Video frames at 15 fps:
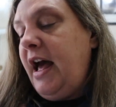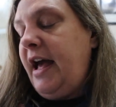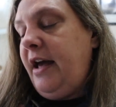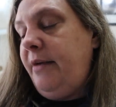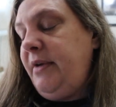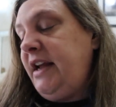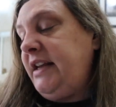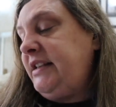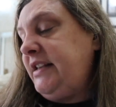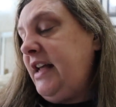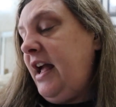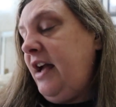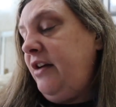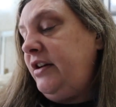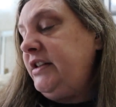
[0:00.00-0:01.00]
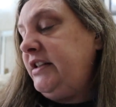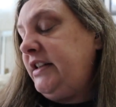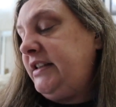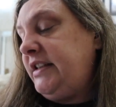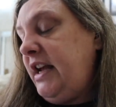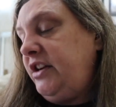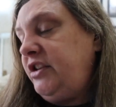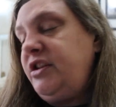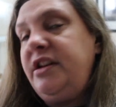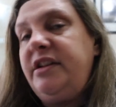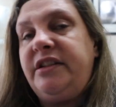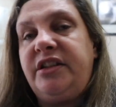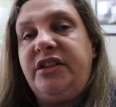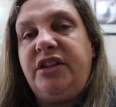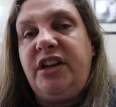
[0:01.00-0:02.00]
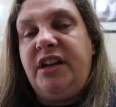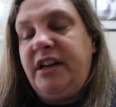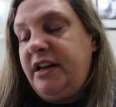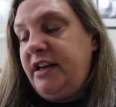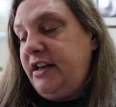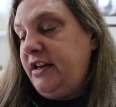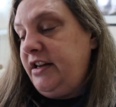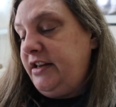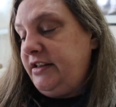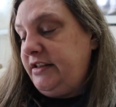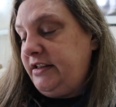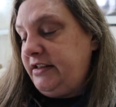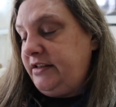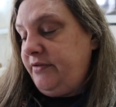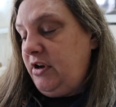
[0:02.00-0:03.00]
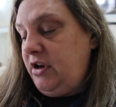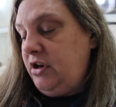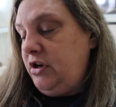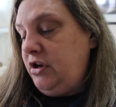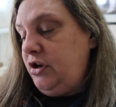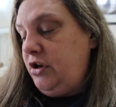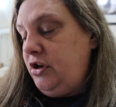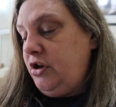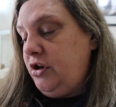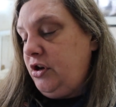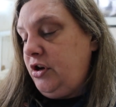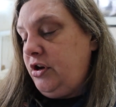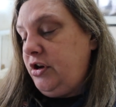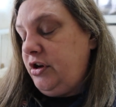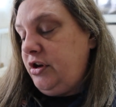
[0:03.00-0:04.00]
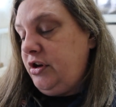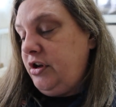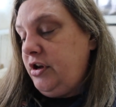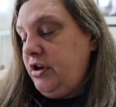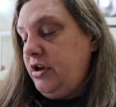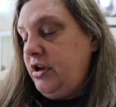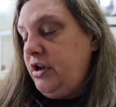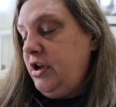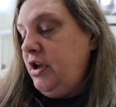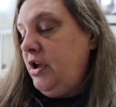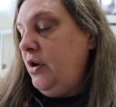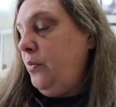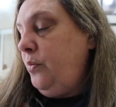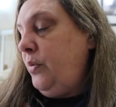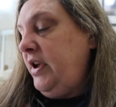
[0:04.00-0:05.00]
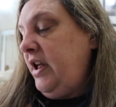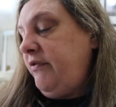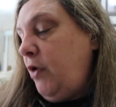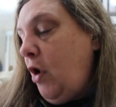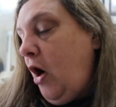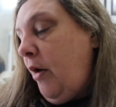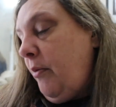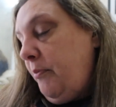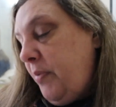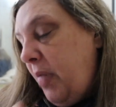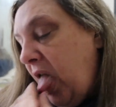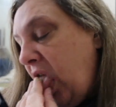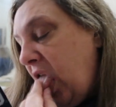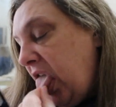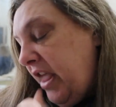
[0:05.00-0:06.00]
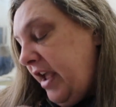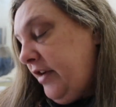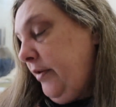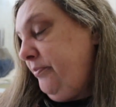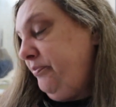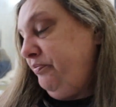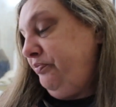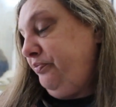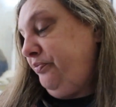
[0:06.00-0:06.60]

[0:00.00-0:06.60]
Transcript: It's set out into sections such as, let's have a look. We have got, hang on.